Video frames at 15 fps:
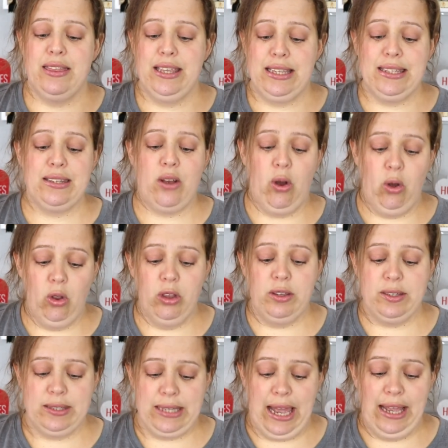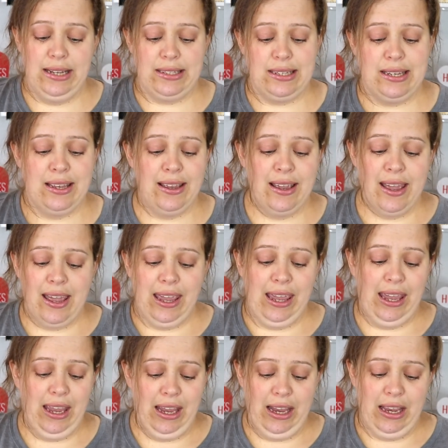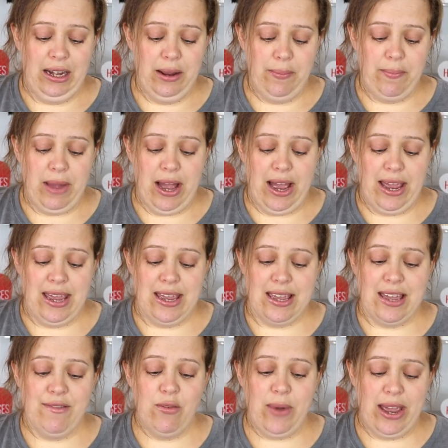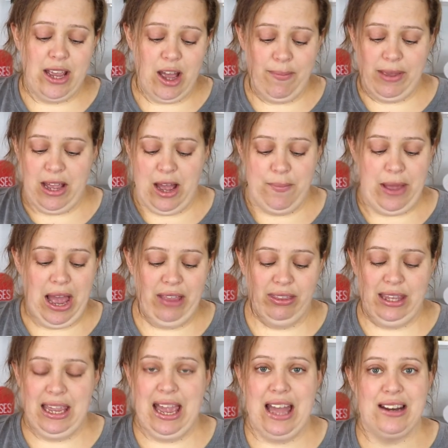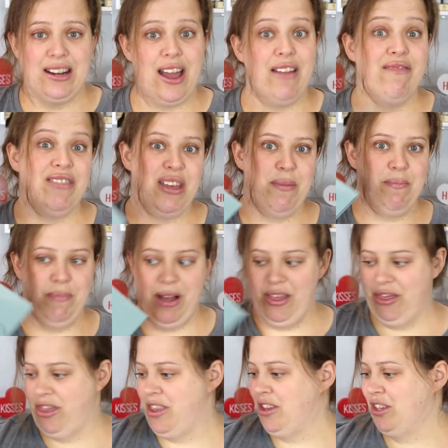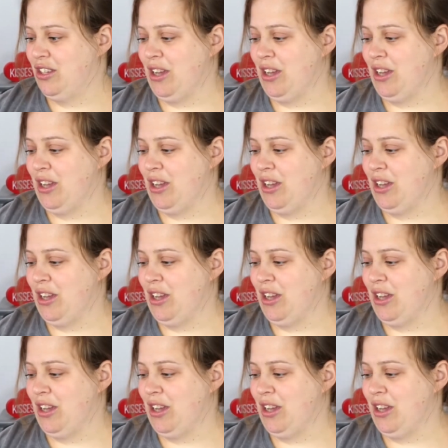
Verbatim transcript: this whole set in my giveaway coming up at the end of the month.